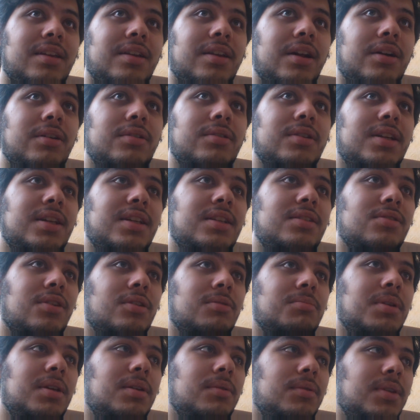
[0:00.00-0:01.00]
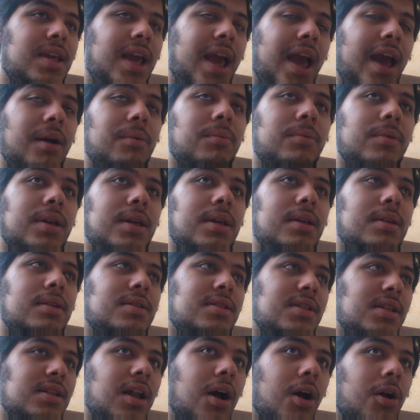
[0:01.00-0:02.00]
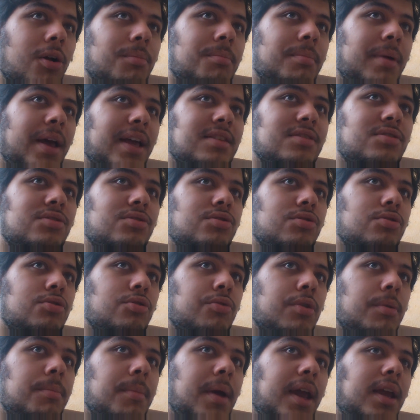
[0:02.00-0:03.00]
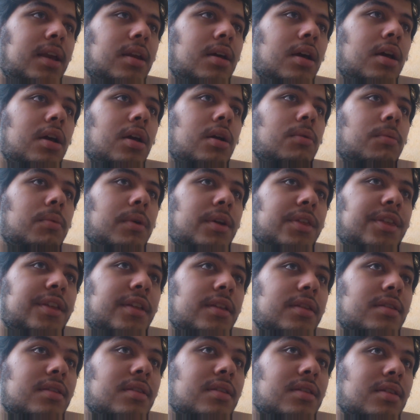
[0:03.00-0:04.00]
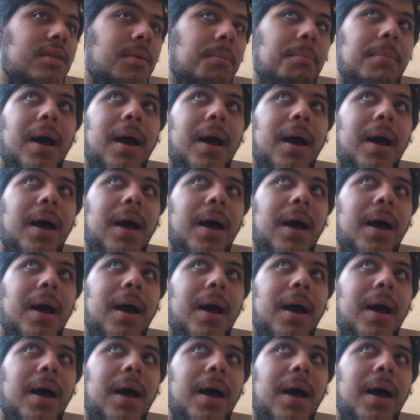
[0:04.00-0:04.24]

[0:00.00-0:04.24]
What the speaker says: You know, he told me, yeah, we did our best to remain within the